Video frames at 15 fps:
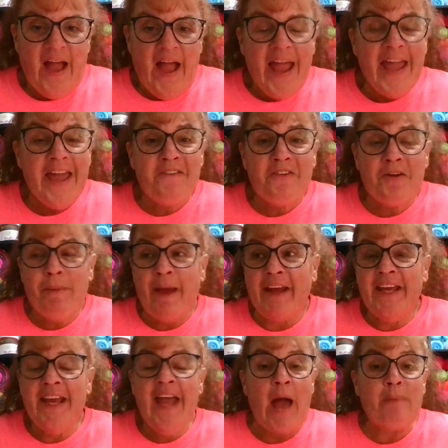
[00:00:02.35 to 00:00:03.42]
Hey
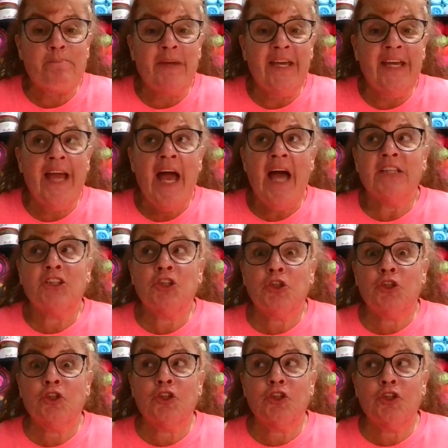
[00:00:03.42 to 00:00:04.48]
everybody, happy
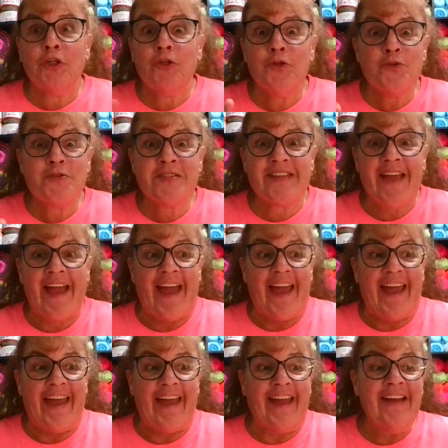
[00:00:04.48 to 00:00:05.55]

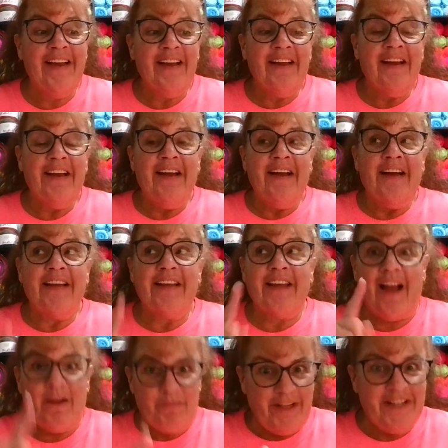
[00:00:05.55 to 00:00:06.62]
Tuesday.
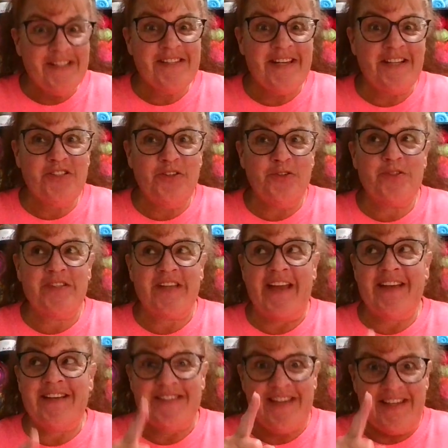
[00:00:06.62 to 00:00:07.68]
I'm going to say Tuesday
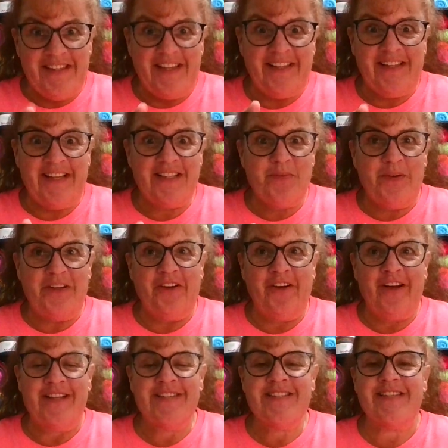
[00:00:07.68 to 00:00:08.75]
because I think that's when you're
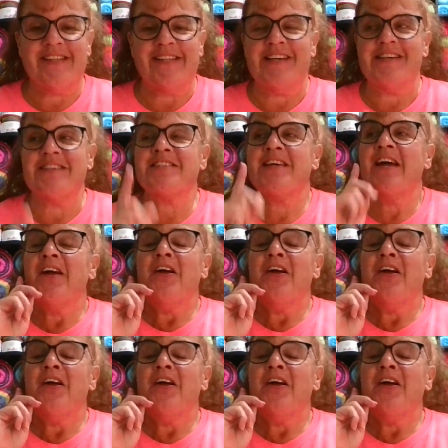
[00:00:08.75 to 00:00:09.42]
going to see this.